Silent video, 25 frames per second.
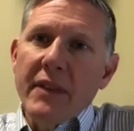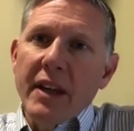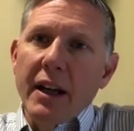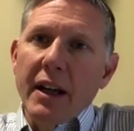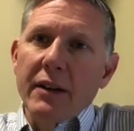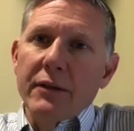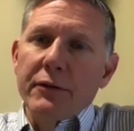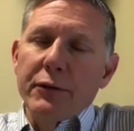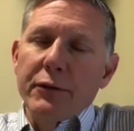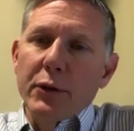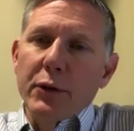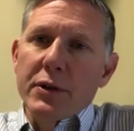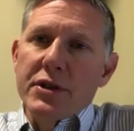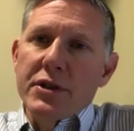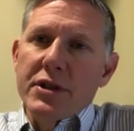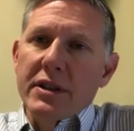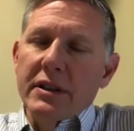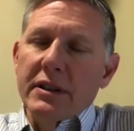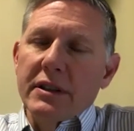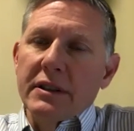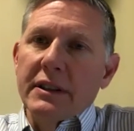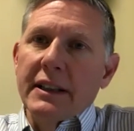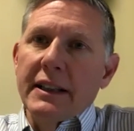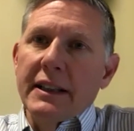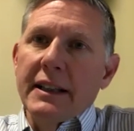
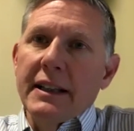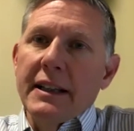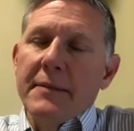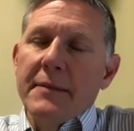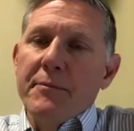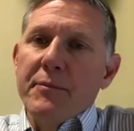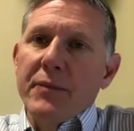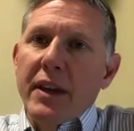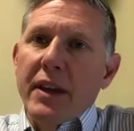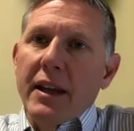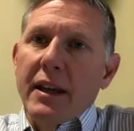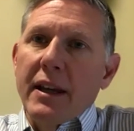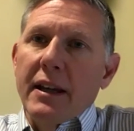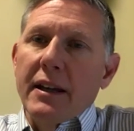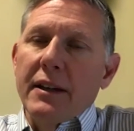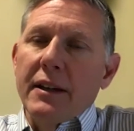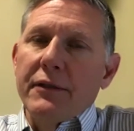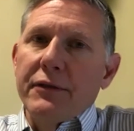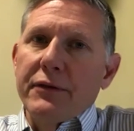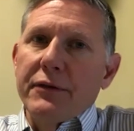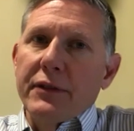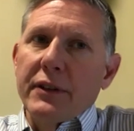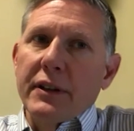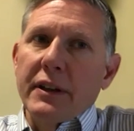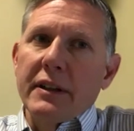unfortunately,
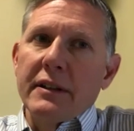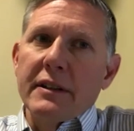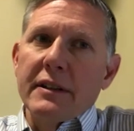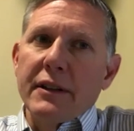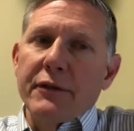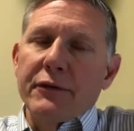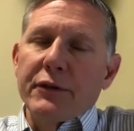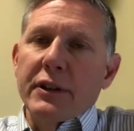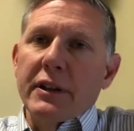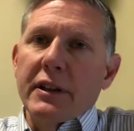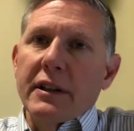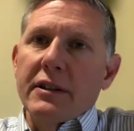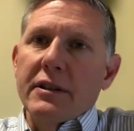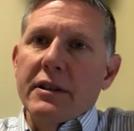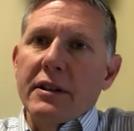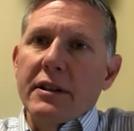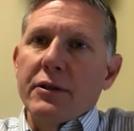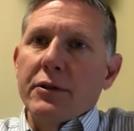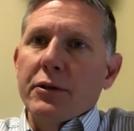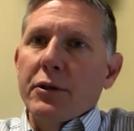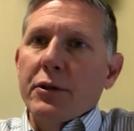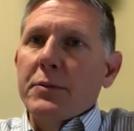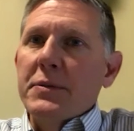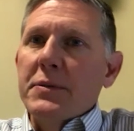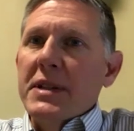if different
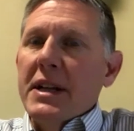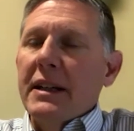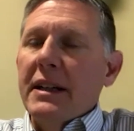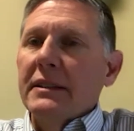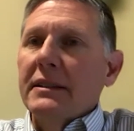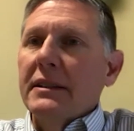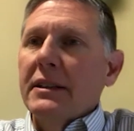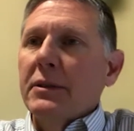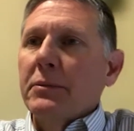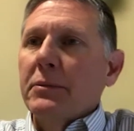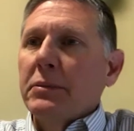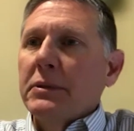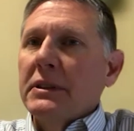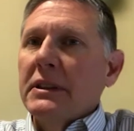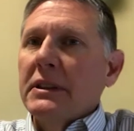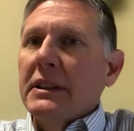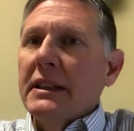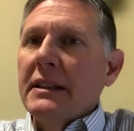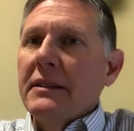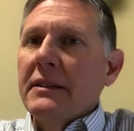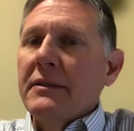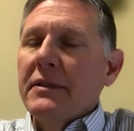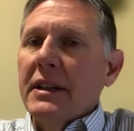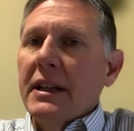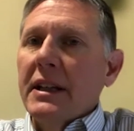groups out there
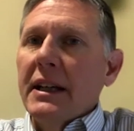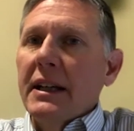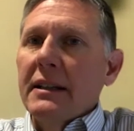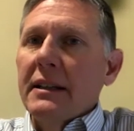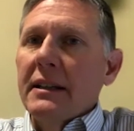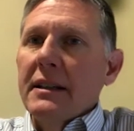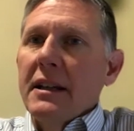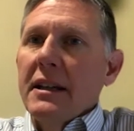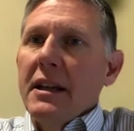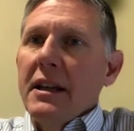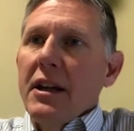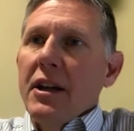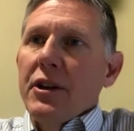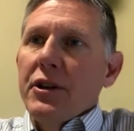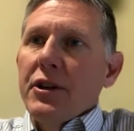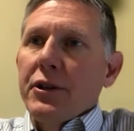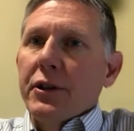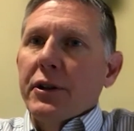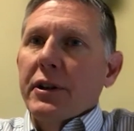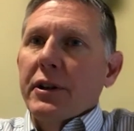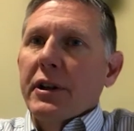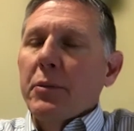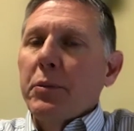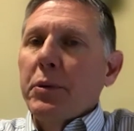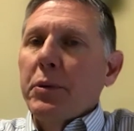believe that
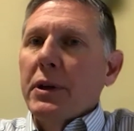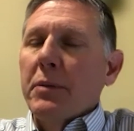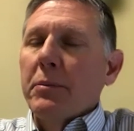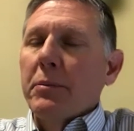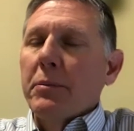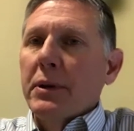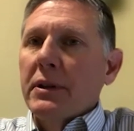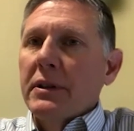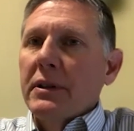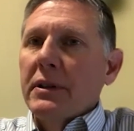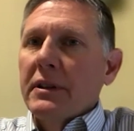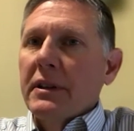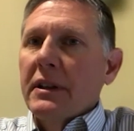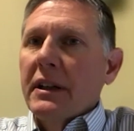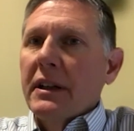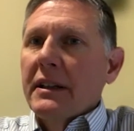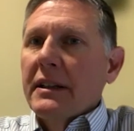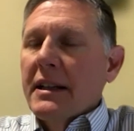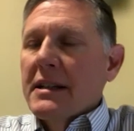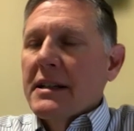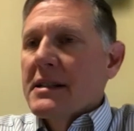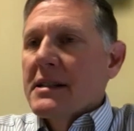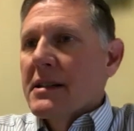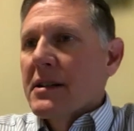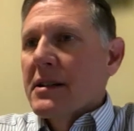you're going to put a burden,
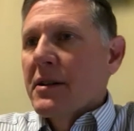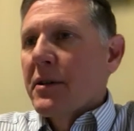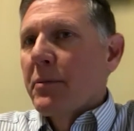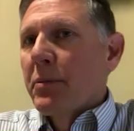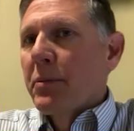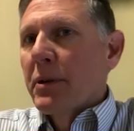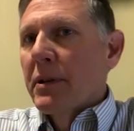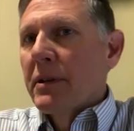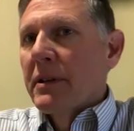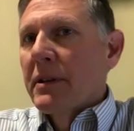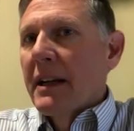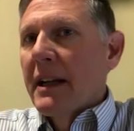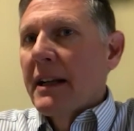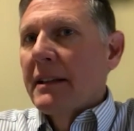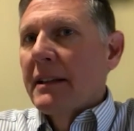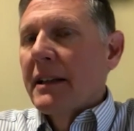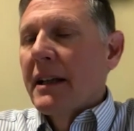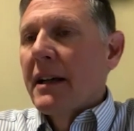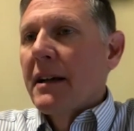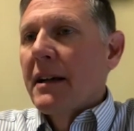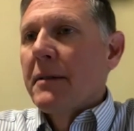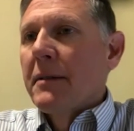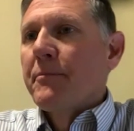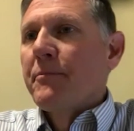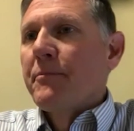unnecessary burden on
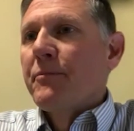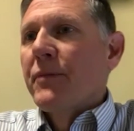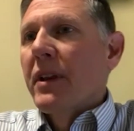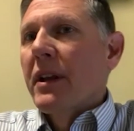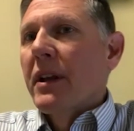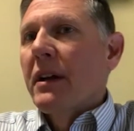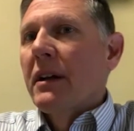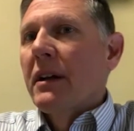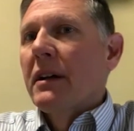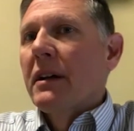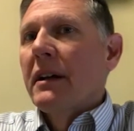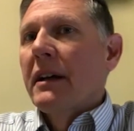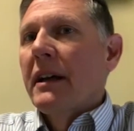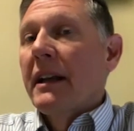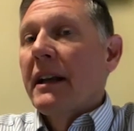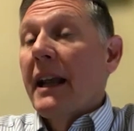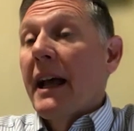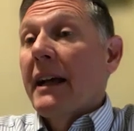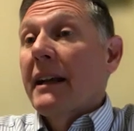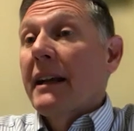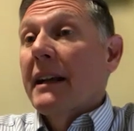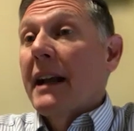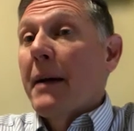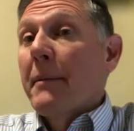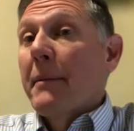them, an
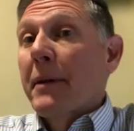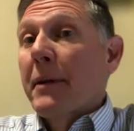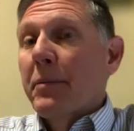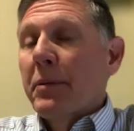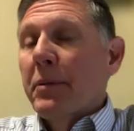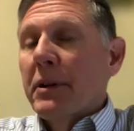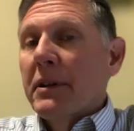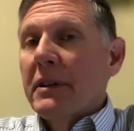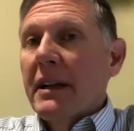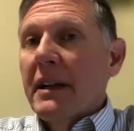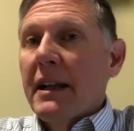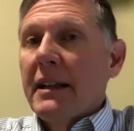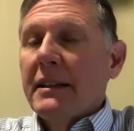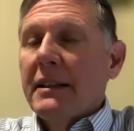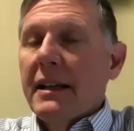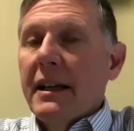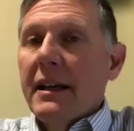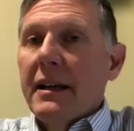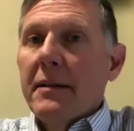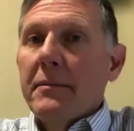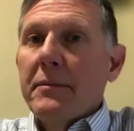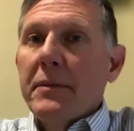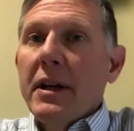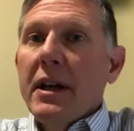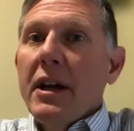economic burden on
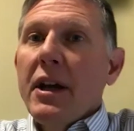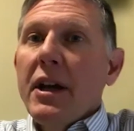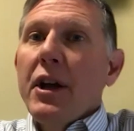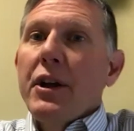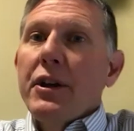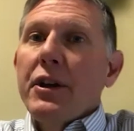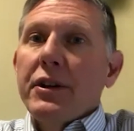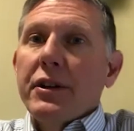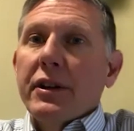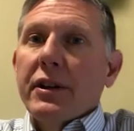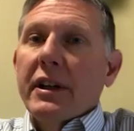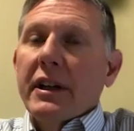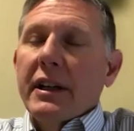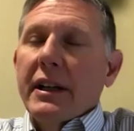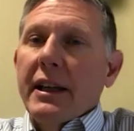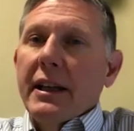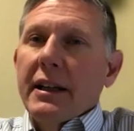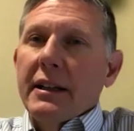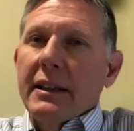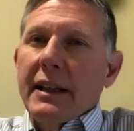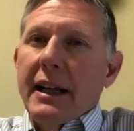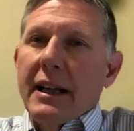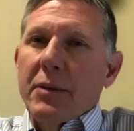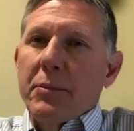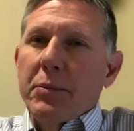them, you're going to get
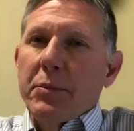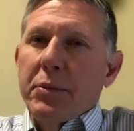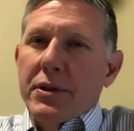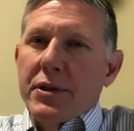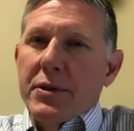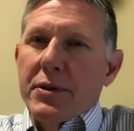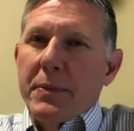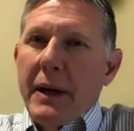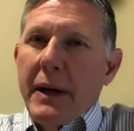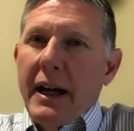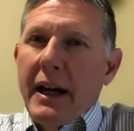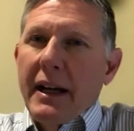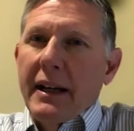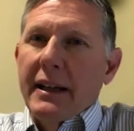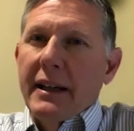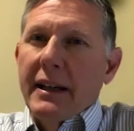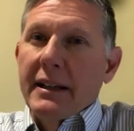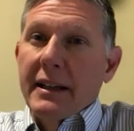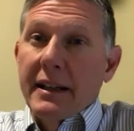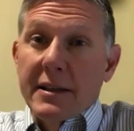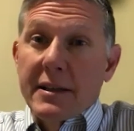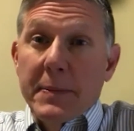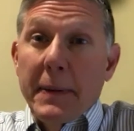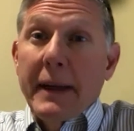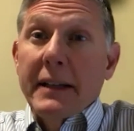a lot of pushback and
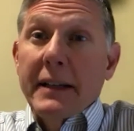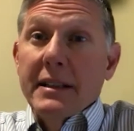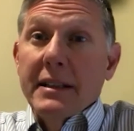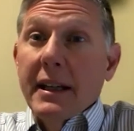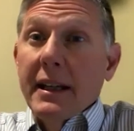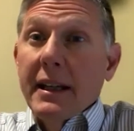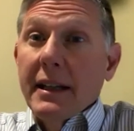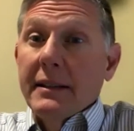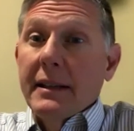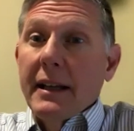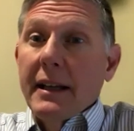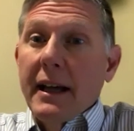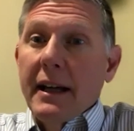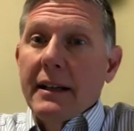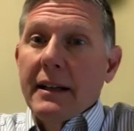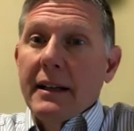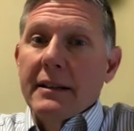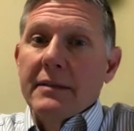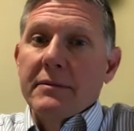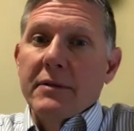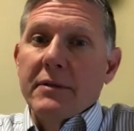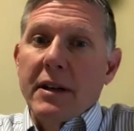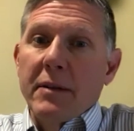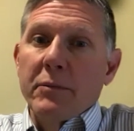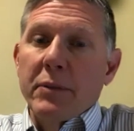expect to get that.
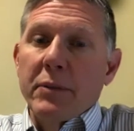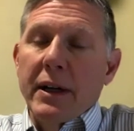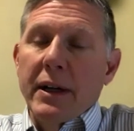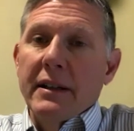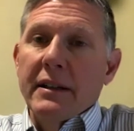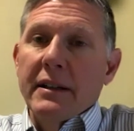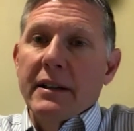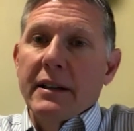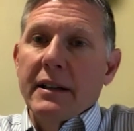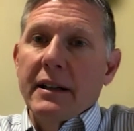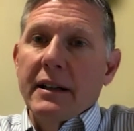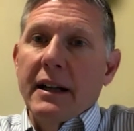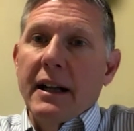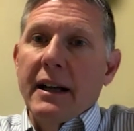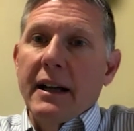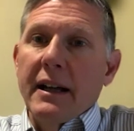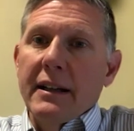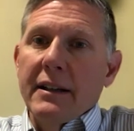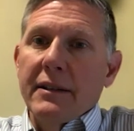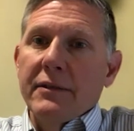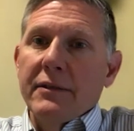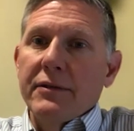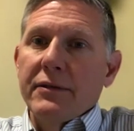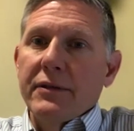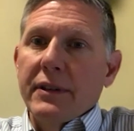And Brandon and I
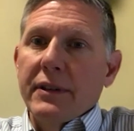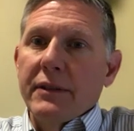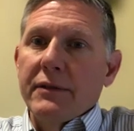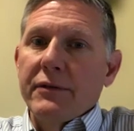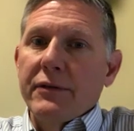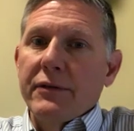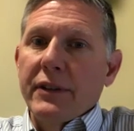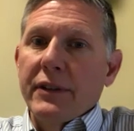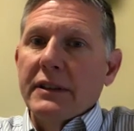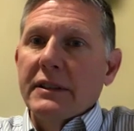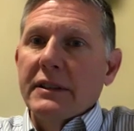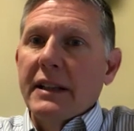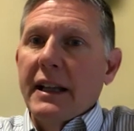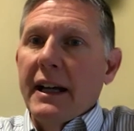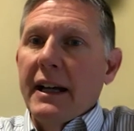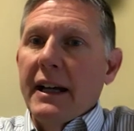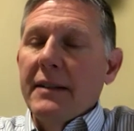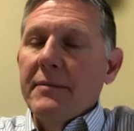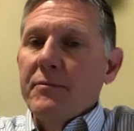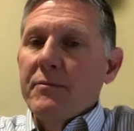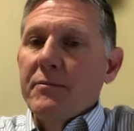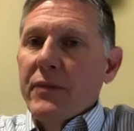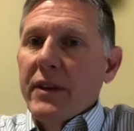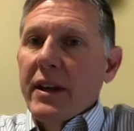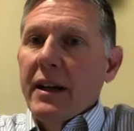have felt
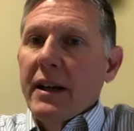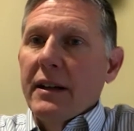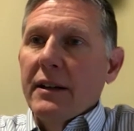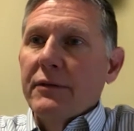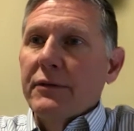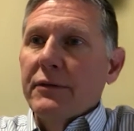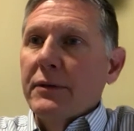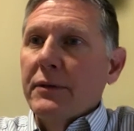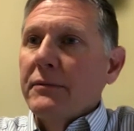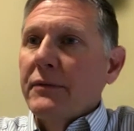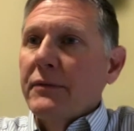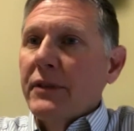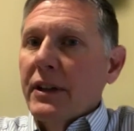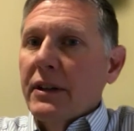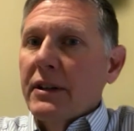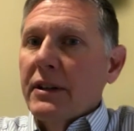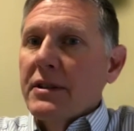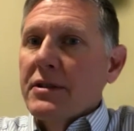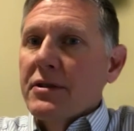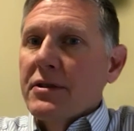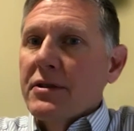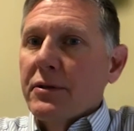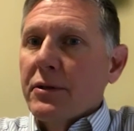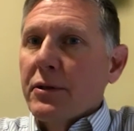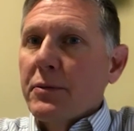that from
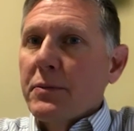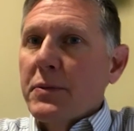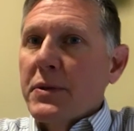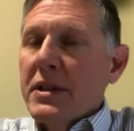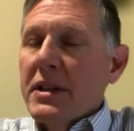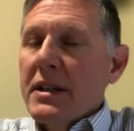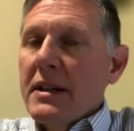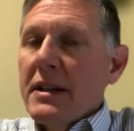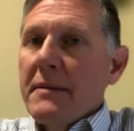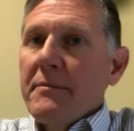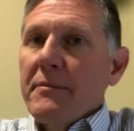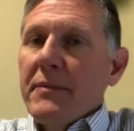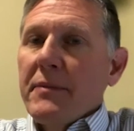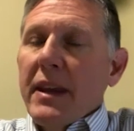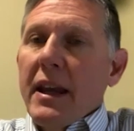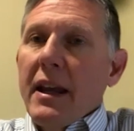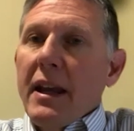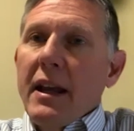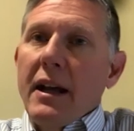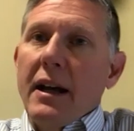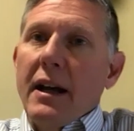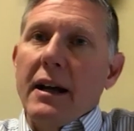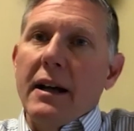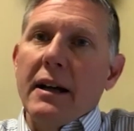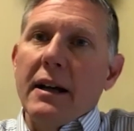various groups.
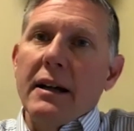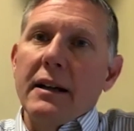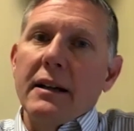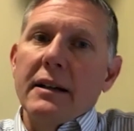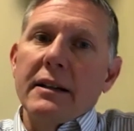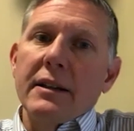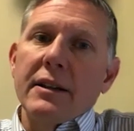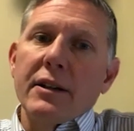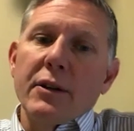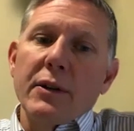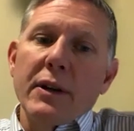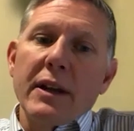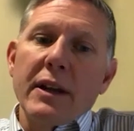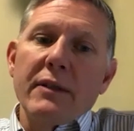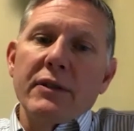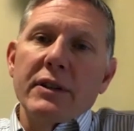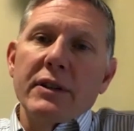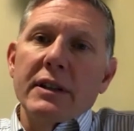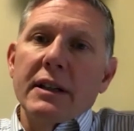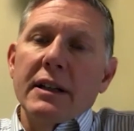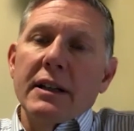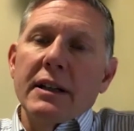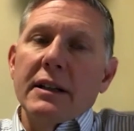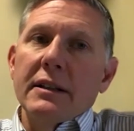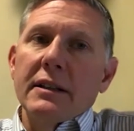You know,
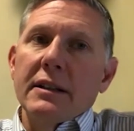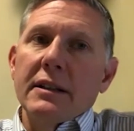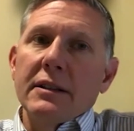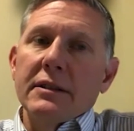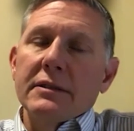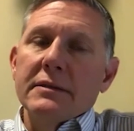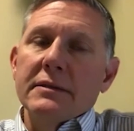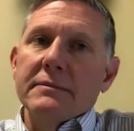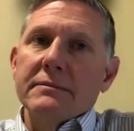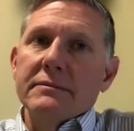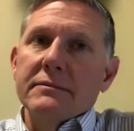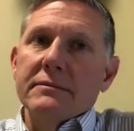even the